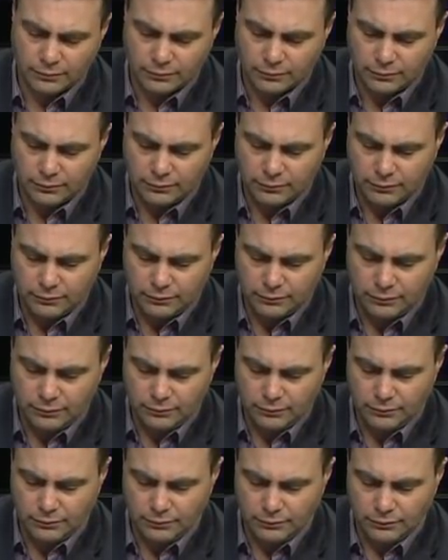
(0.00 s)

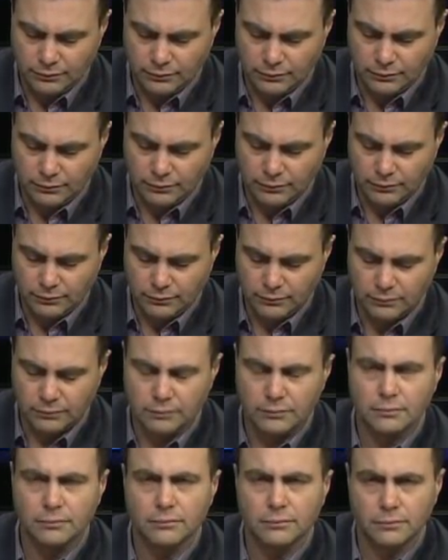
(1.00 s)

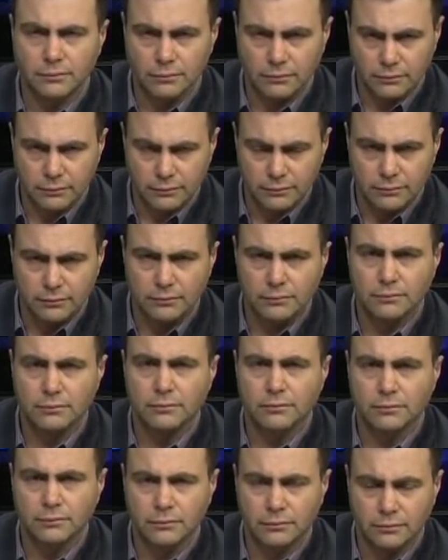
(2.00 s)

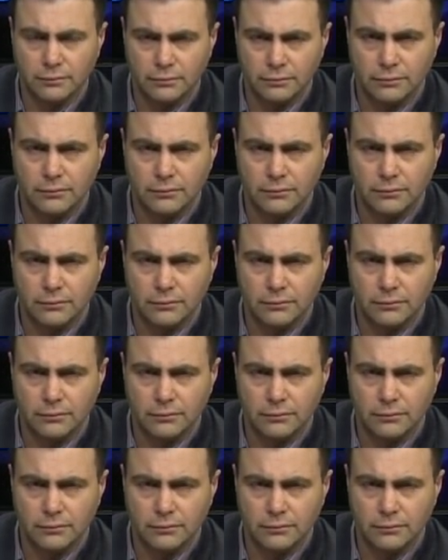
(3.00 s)
[no speech]